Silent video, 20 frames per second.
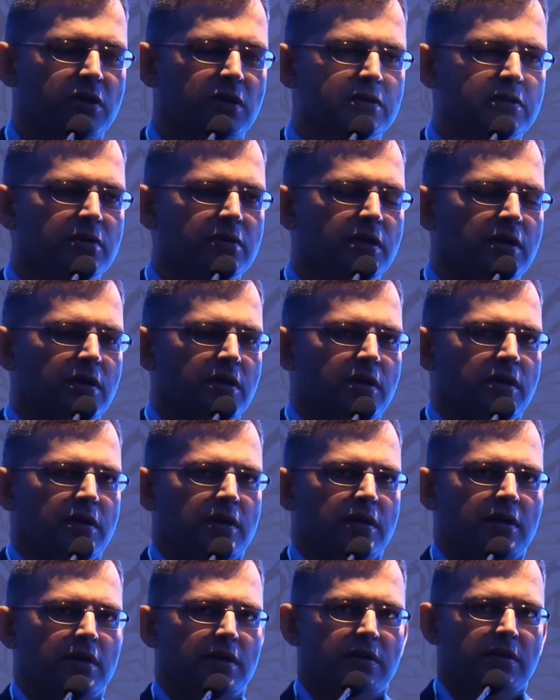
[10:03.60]
on,
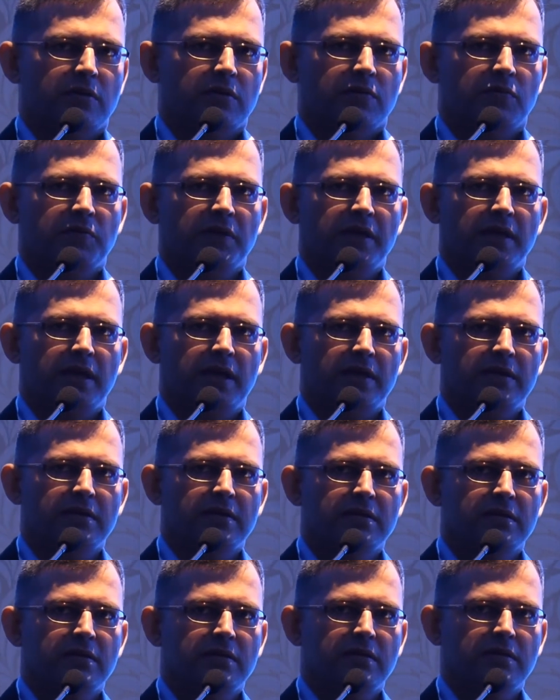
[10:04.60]
we had
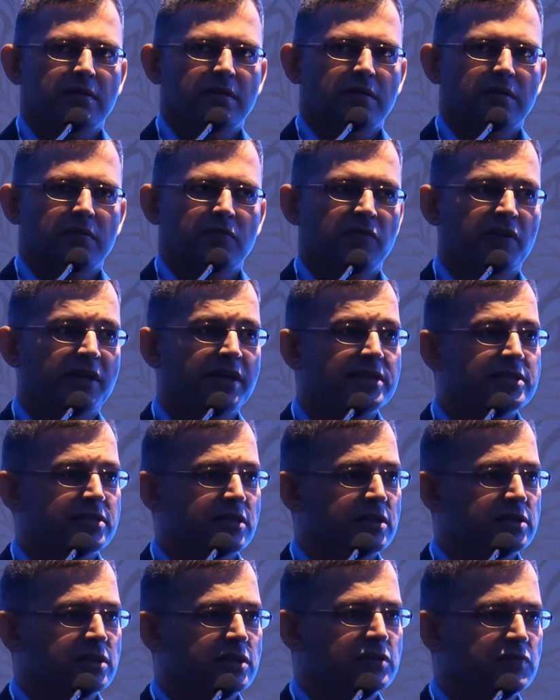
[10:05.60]
a very
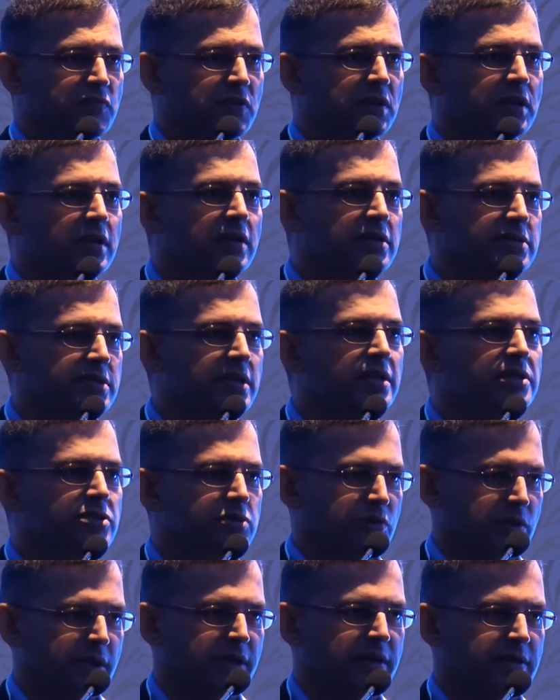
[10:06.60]
successful nursing
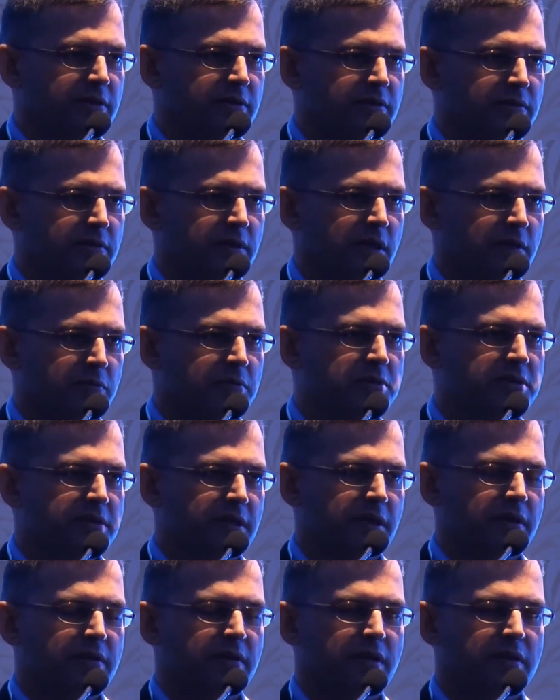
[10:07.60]
strike, I would
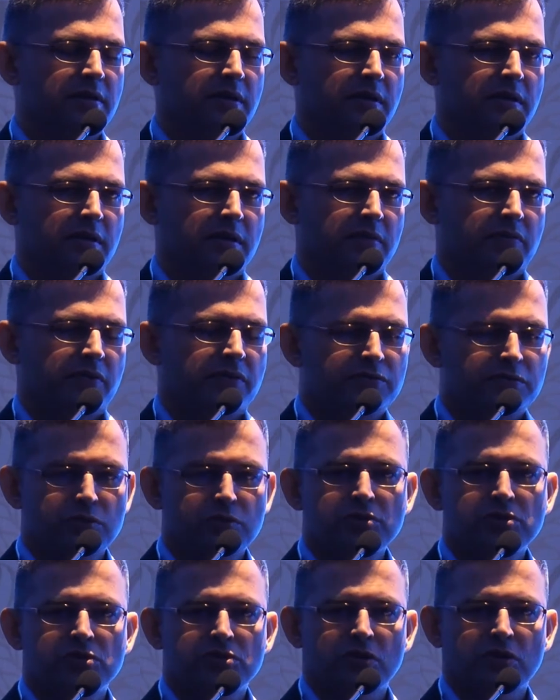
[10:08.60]
say that. We have
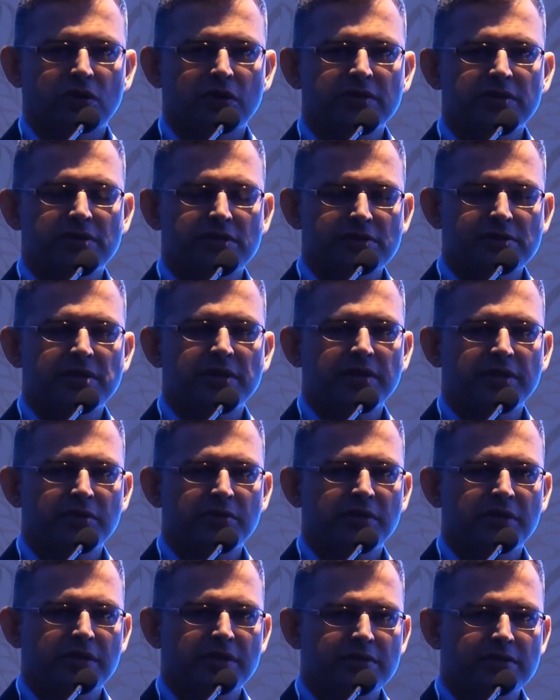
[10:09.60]
two strong nursing
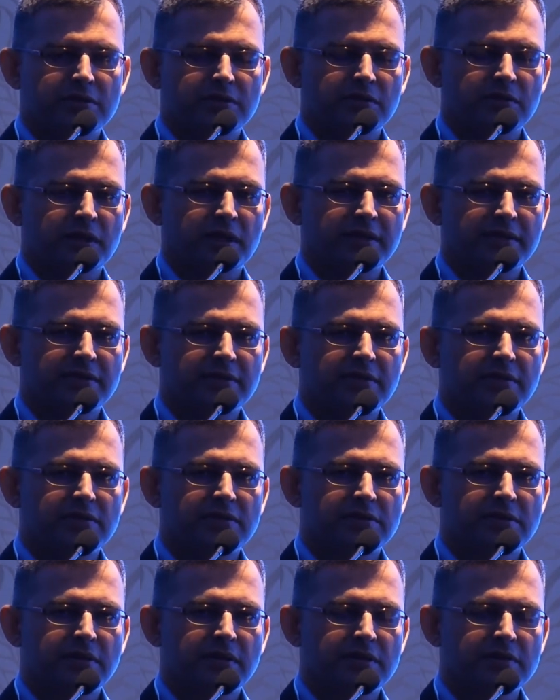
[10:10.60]
unions, the United
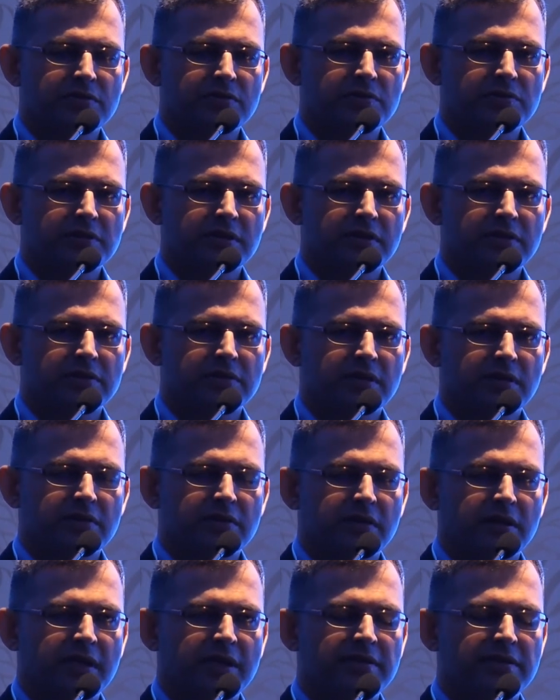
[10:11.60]
Nursing Association and
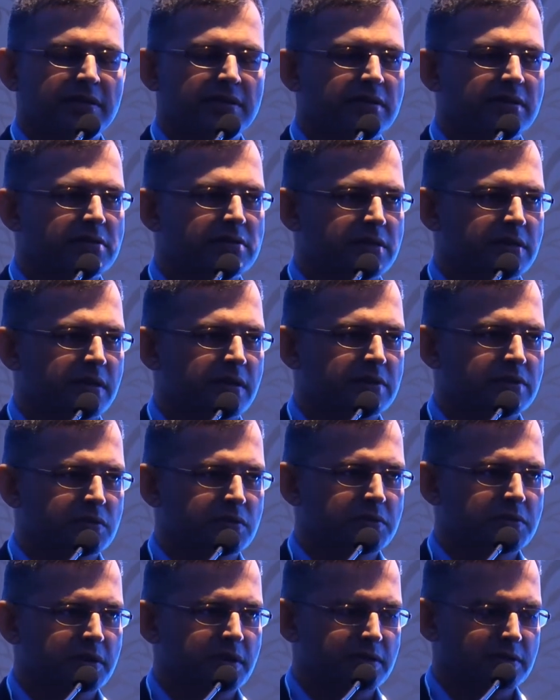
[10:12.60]
the Indian Nursing
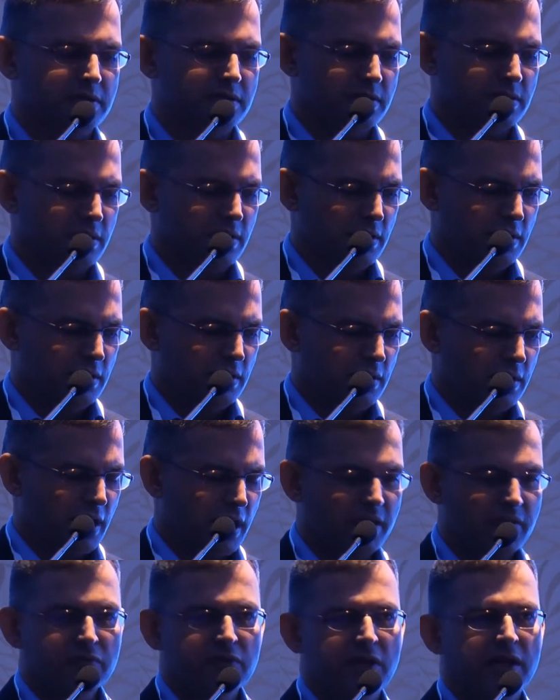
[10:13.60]
Association. I
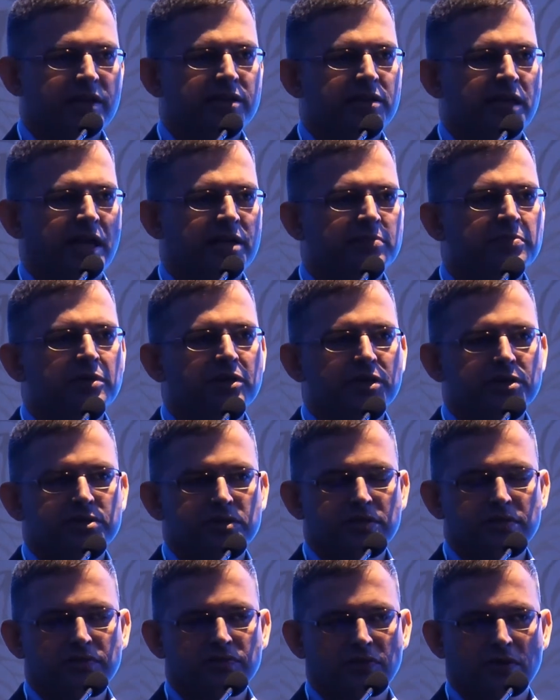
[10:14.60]
have great
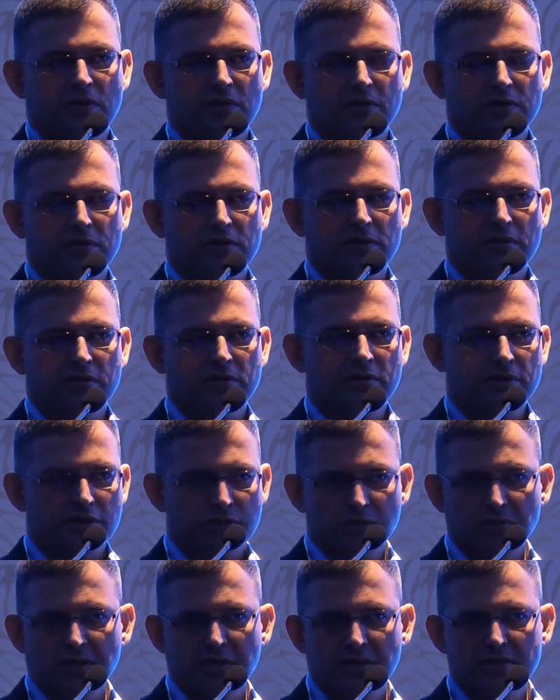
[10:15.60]
admiration for the
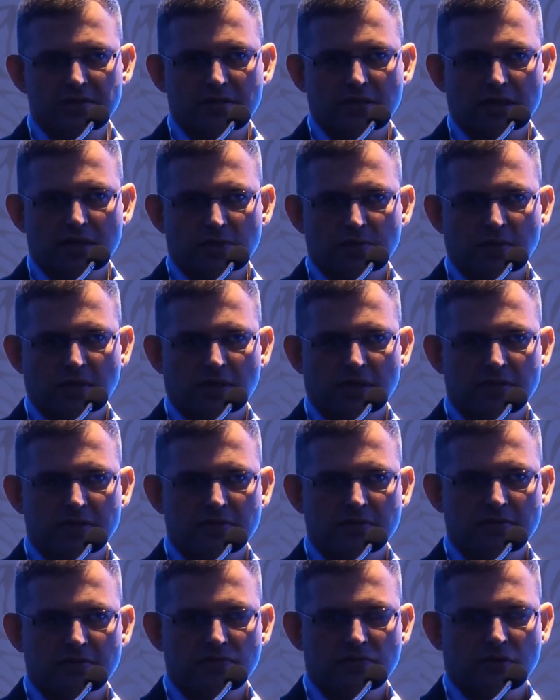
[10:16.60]
unions as well
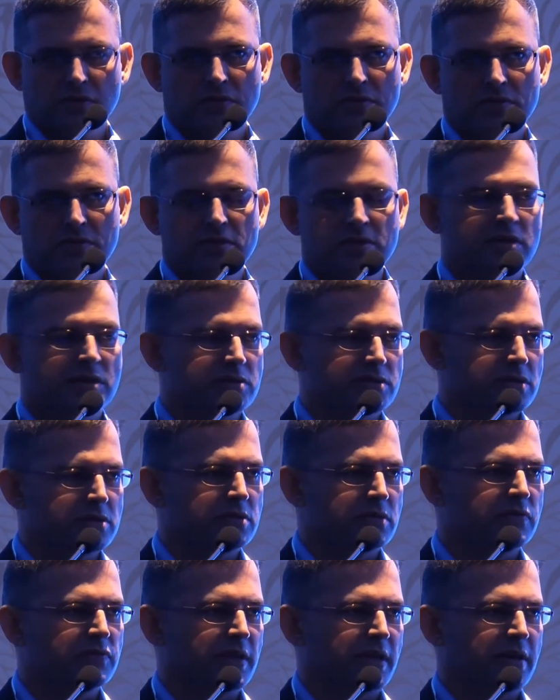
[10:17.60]
as for the nurses
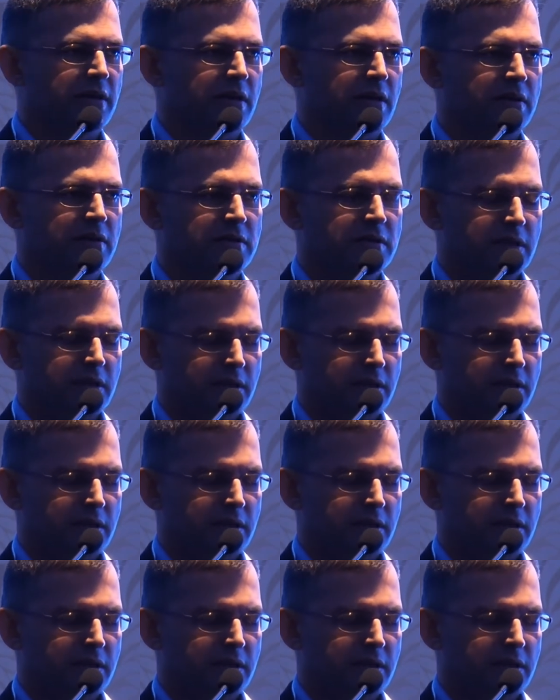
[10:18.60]
of Kerala